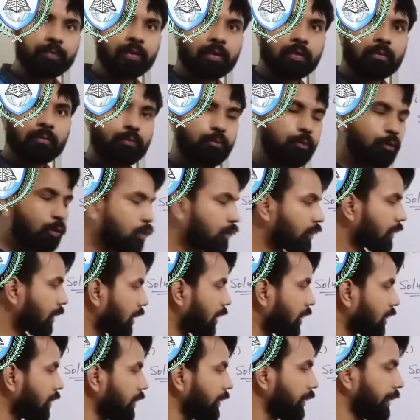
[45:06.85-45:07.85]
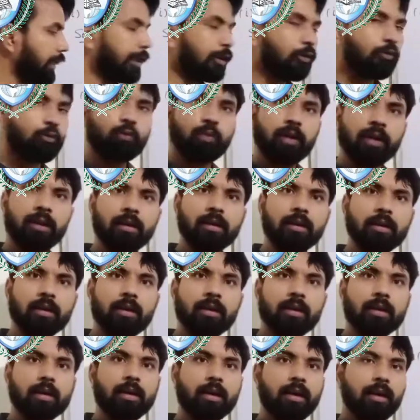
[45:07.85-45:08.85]
Both are equal
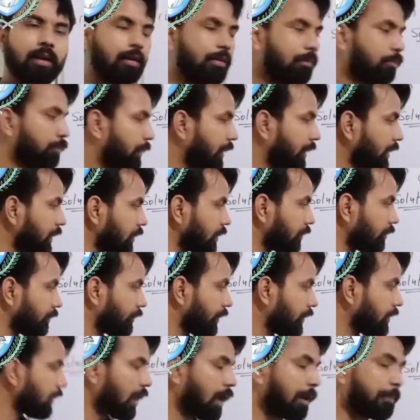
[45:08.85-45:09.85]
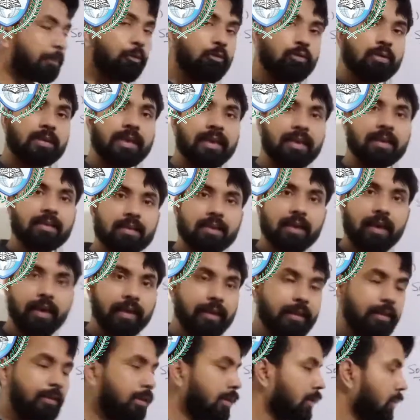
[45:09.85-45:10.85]
but with opposite
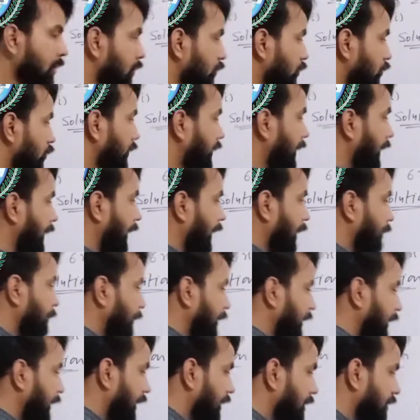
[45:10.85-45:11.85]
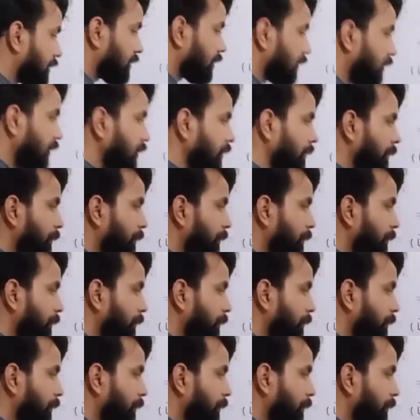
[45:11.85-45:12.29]
sign, so they can be cancelled.